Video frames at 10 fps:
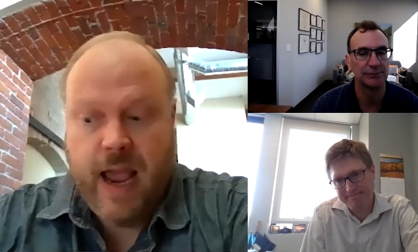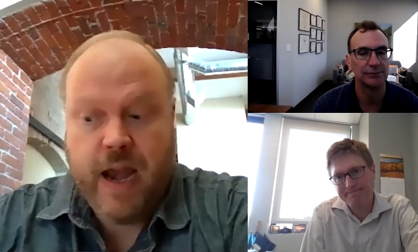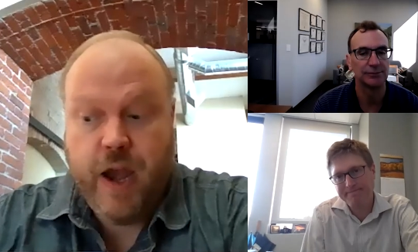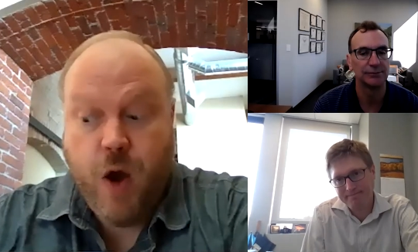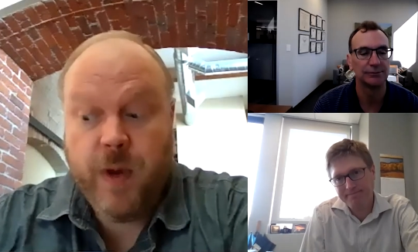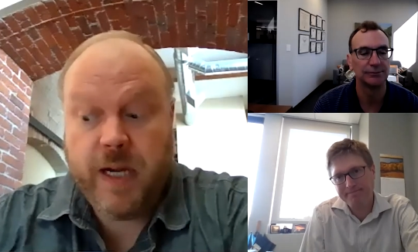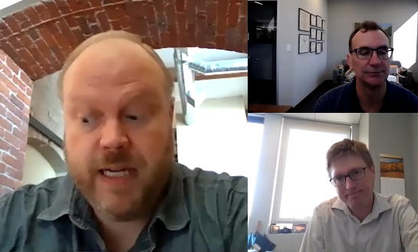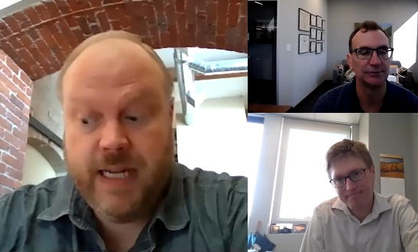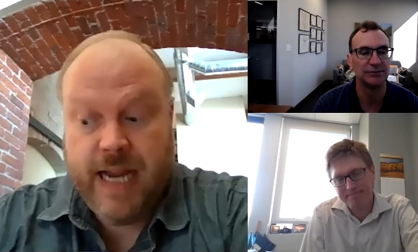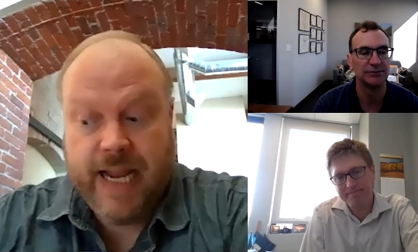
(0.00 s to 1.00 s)
Speaker 1: and no one
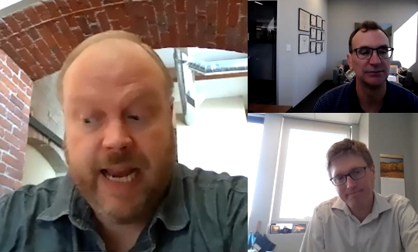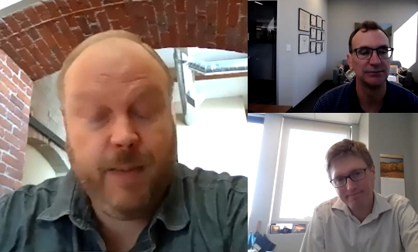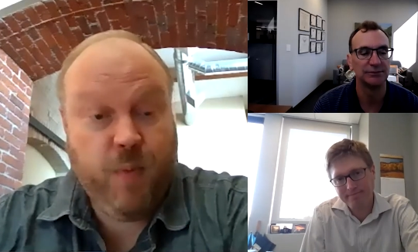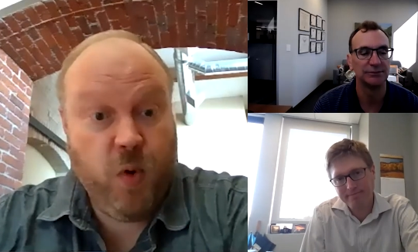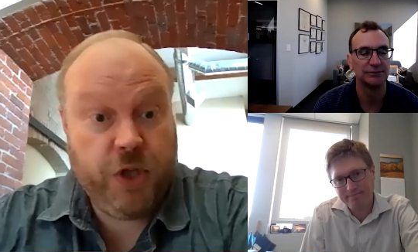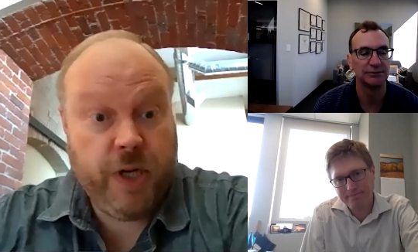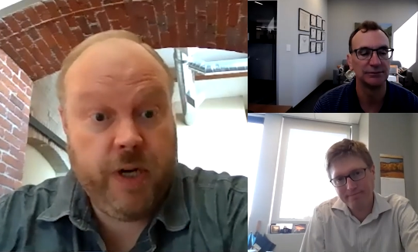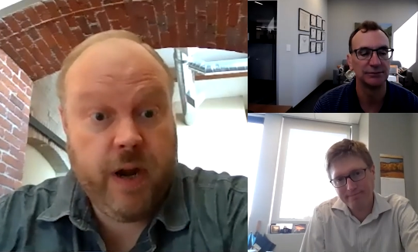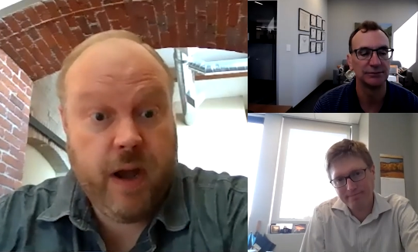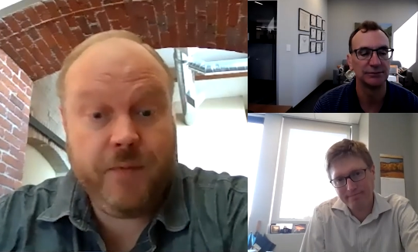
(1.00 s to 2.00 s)
can take any
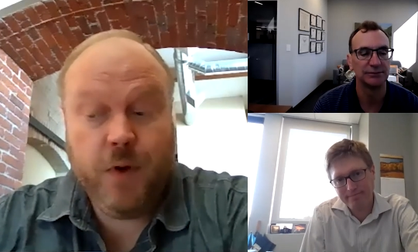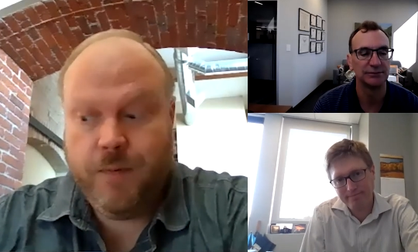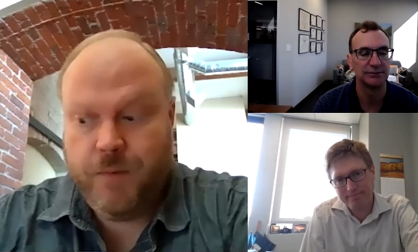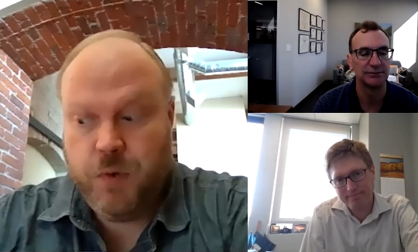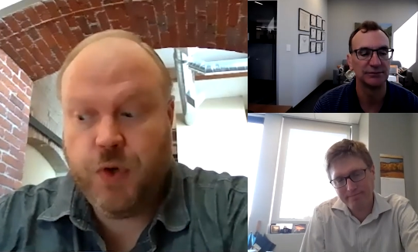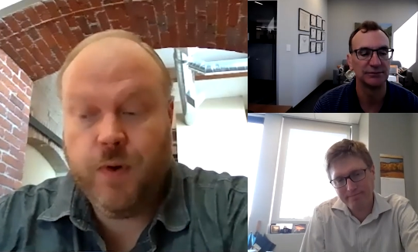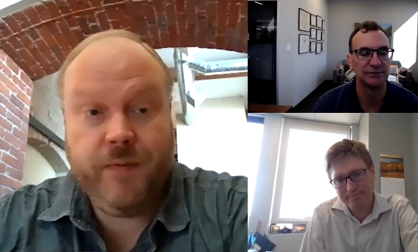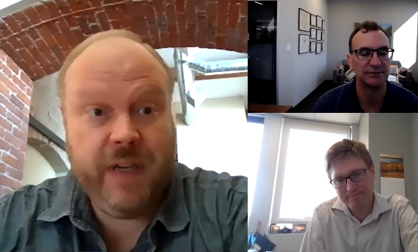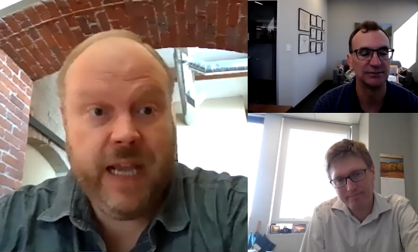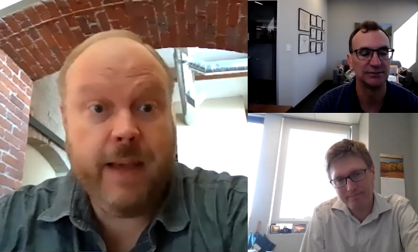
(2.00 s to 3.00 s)
portion of your future
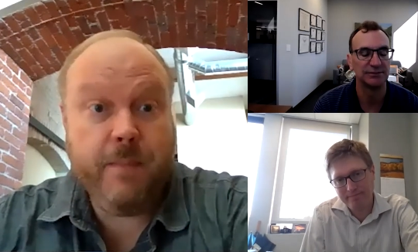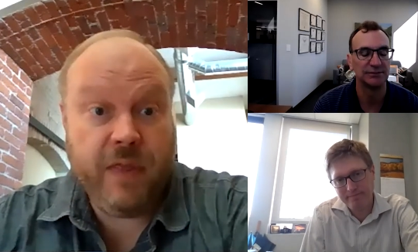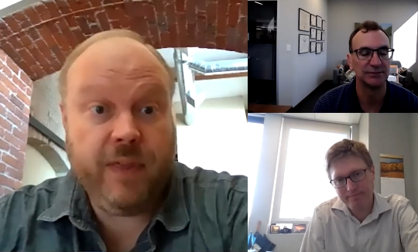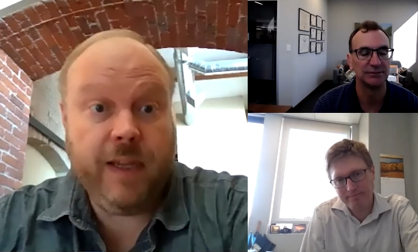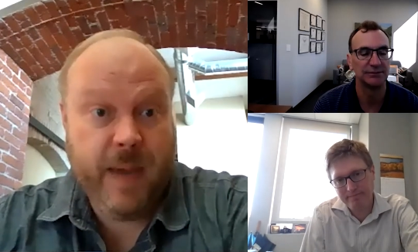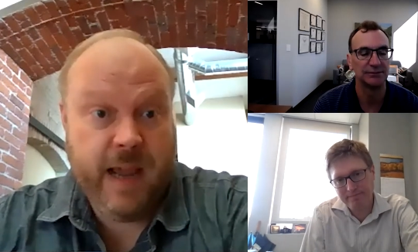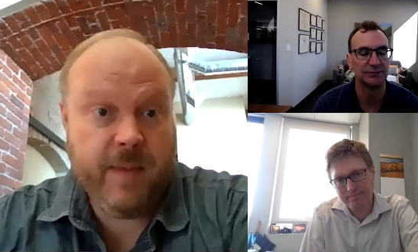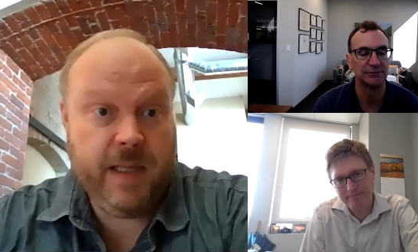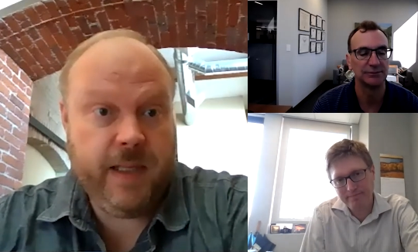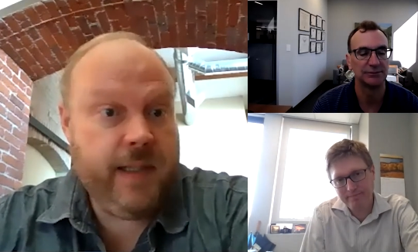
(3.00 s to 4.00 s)
VA monthly
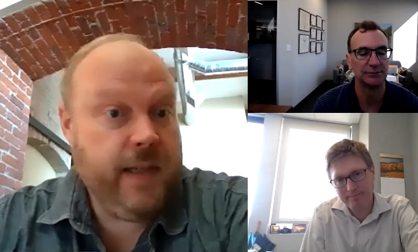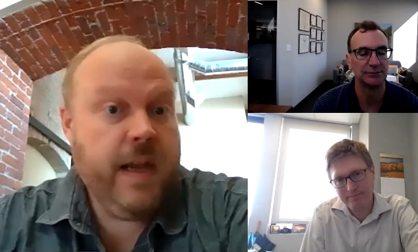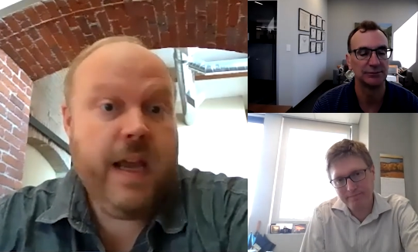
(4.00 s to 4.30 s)
payments.